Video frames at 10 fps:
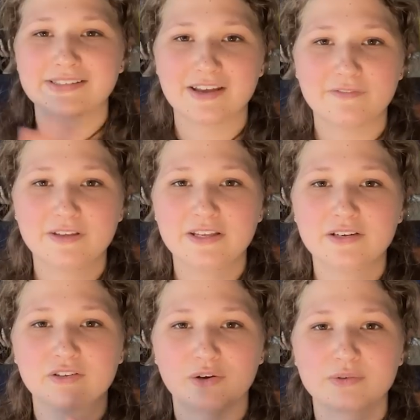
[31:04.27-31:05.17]

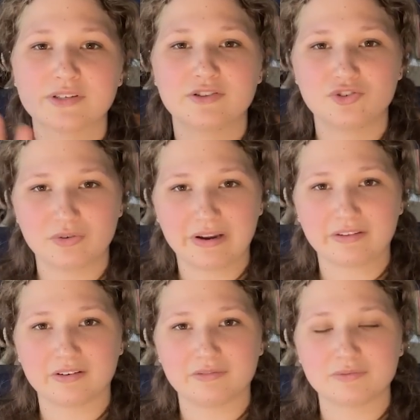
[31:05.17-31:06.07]
Stefan goes to the
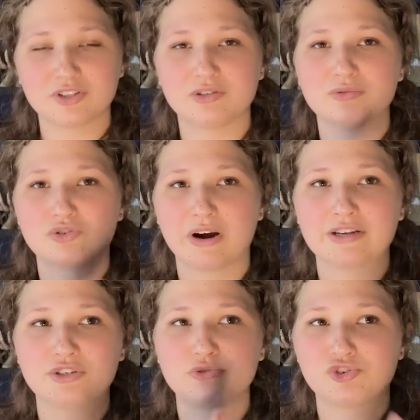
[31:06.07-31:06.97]
trailer to try
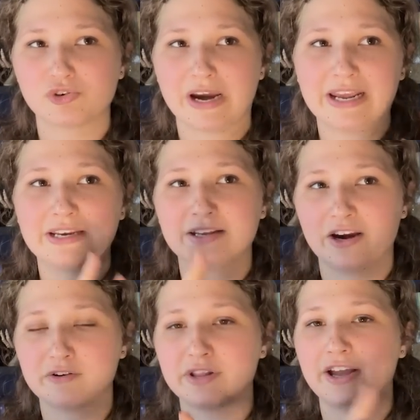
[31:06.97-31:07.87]
to trade
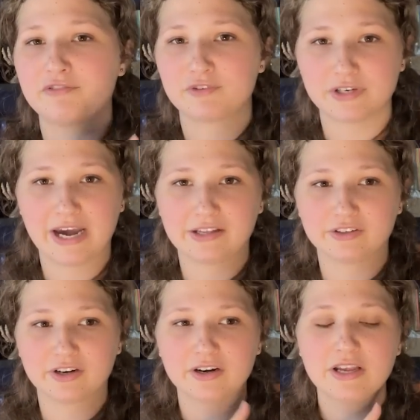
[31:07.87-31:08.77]
Caroline for
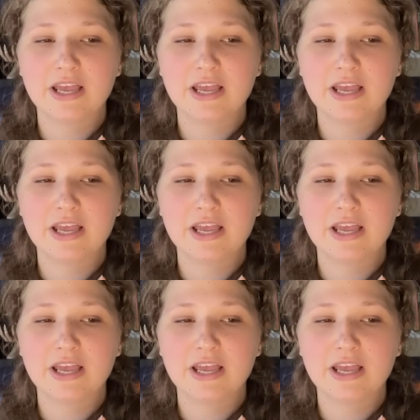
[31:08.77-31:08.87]
Tyler.